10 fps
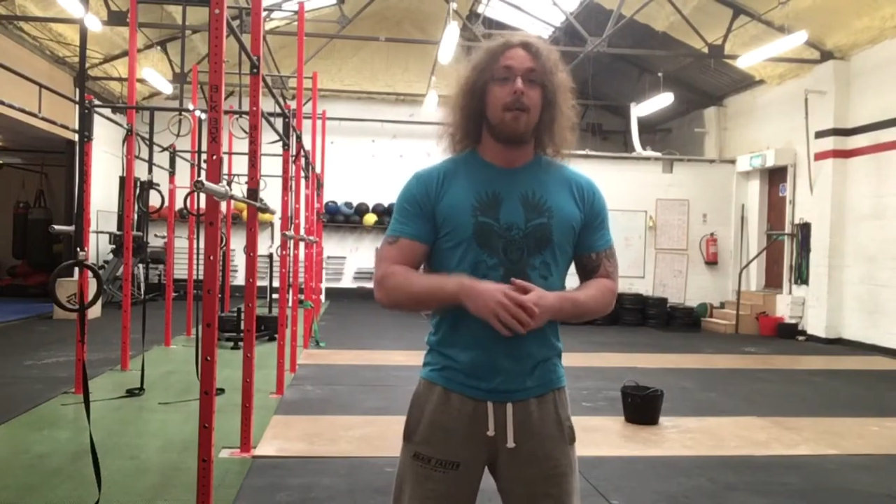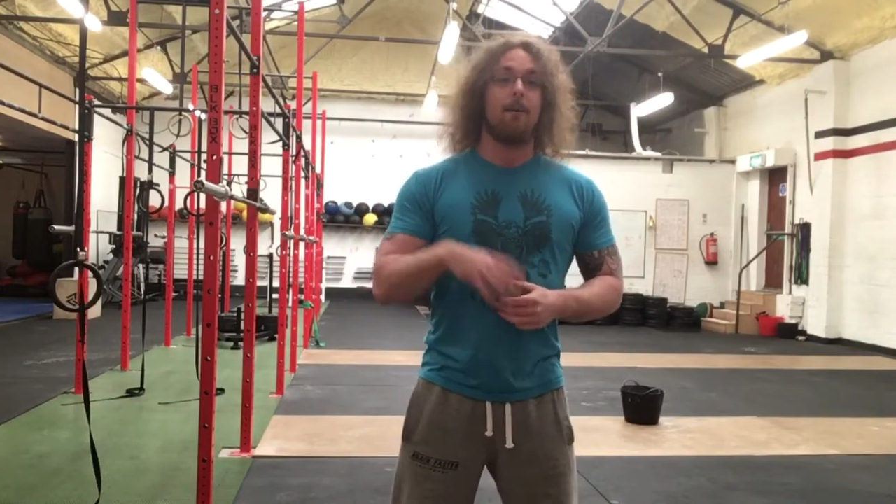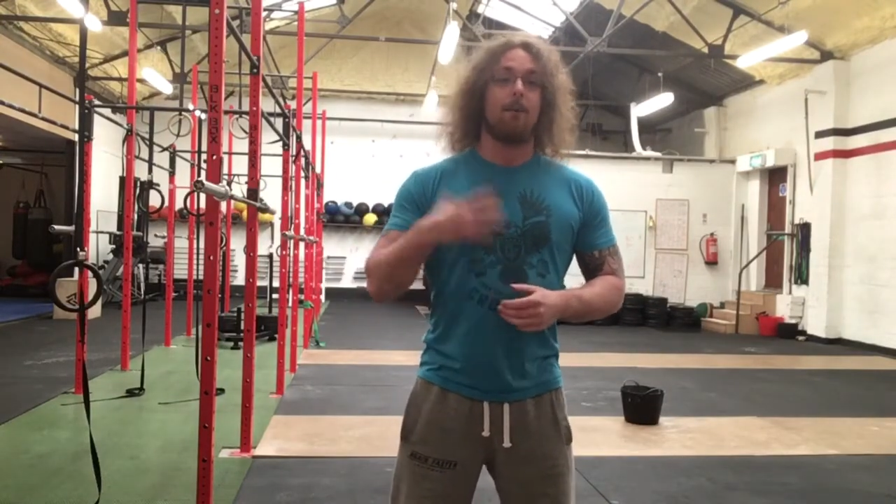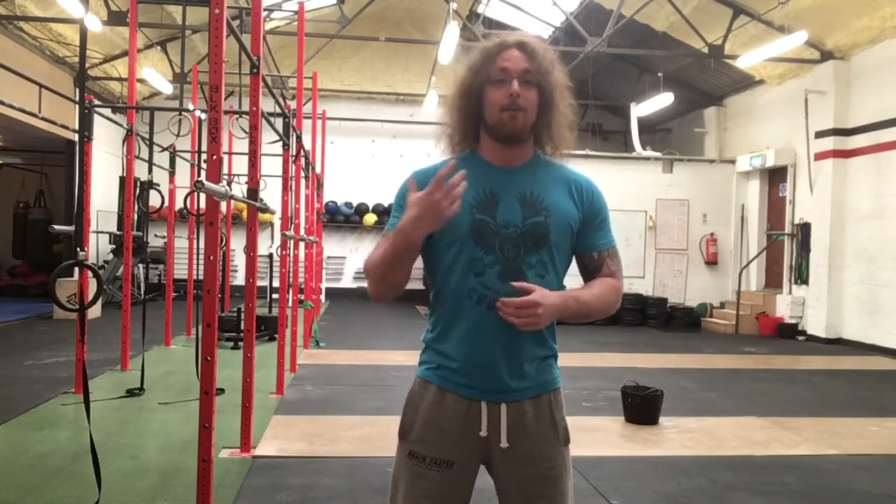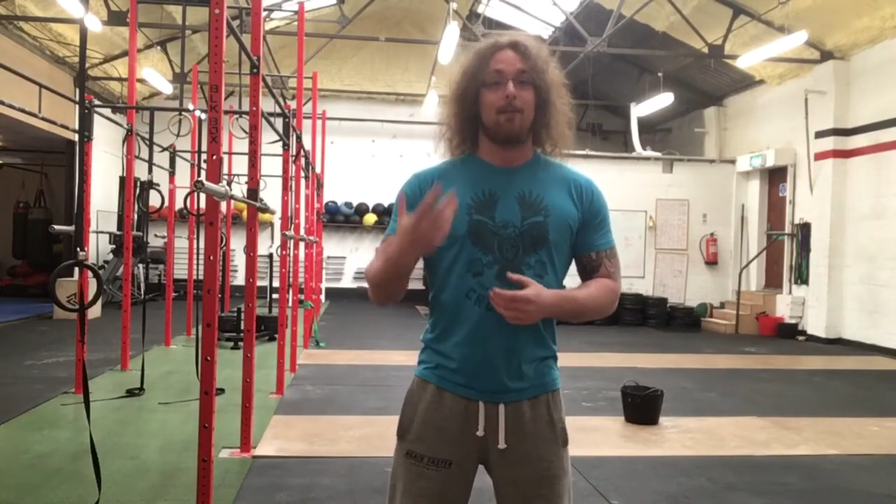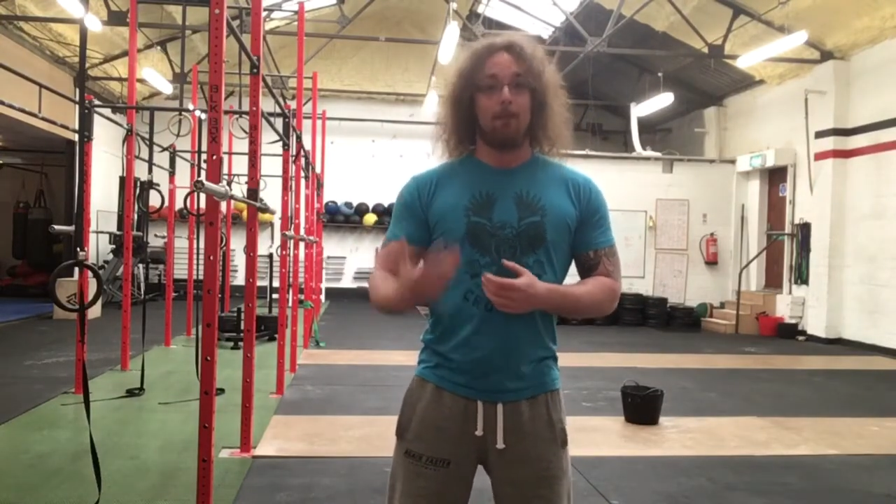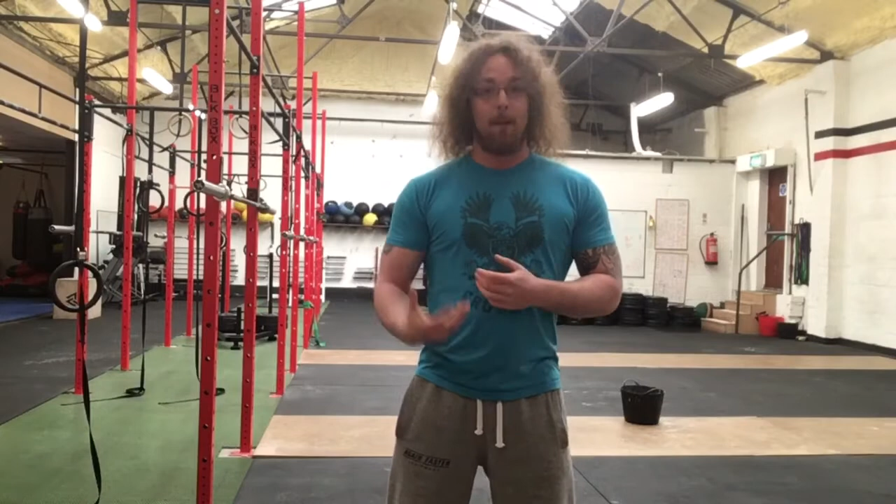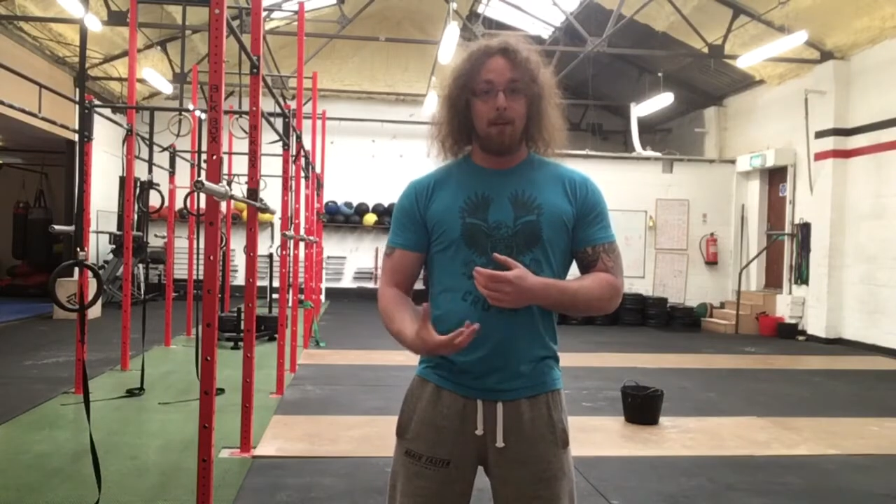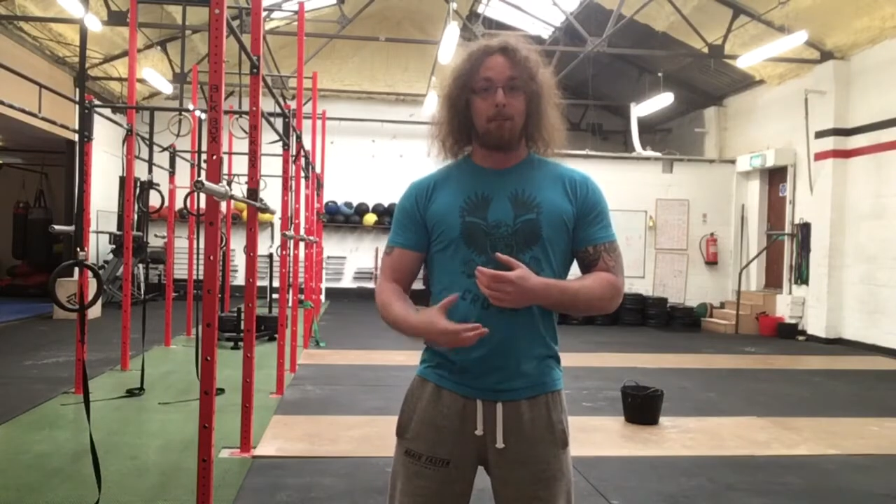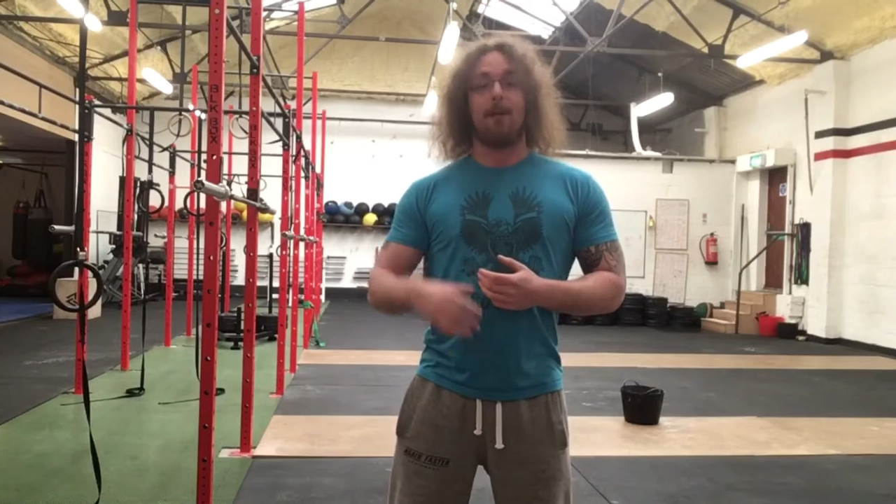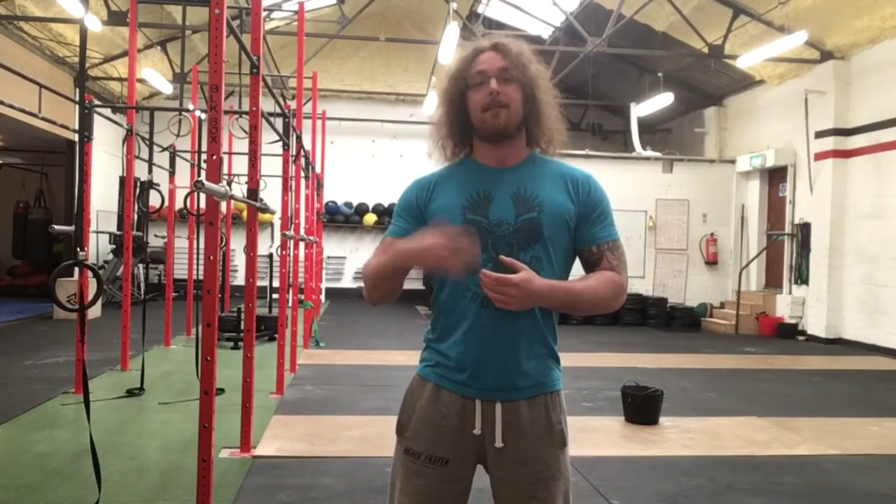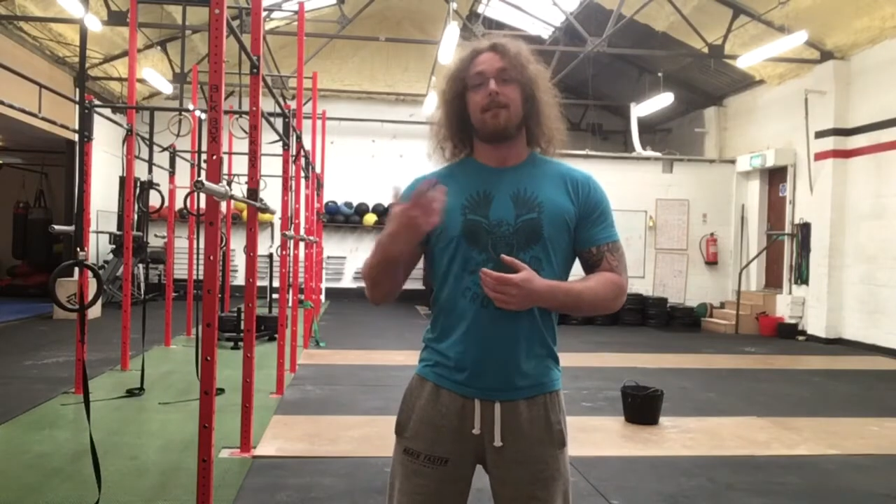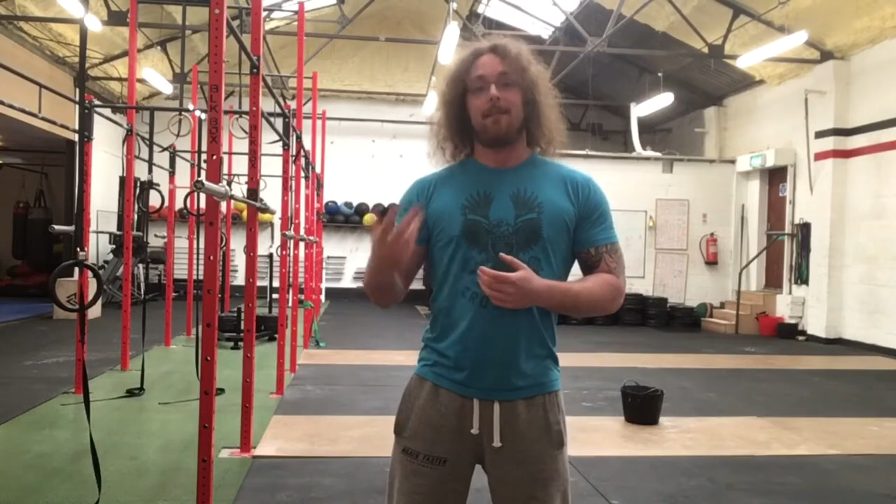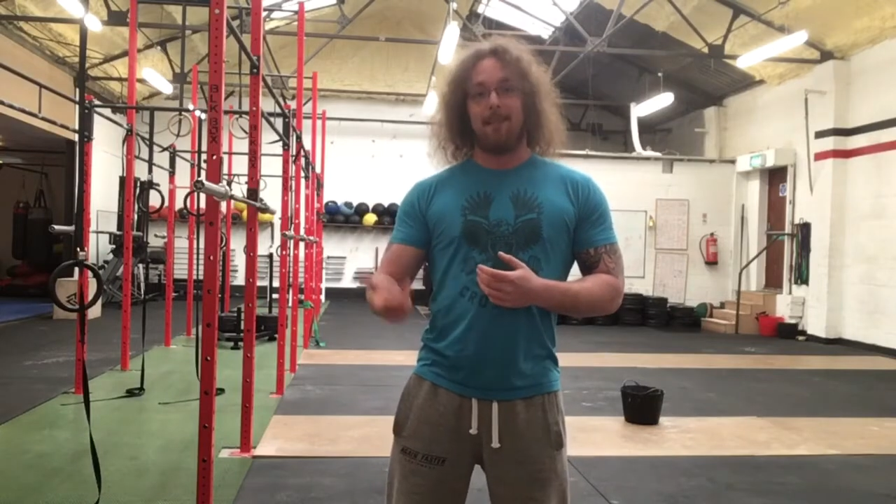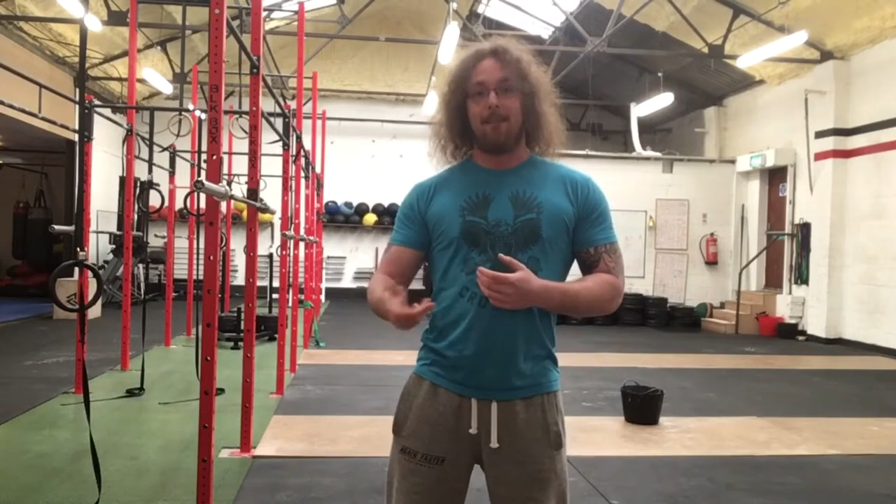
because it makes you better bracing,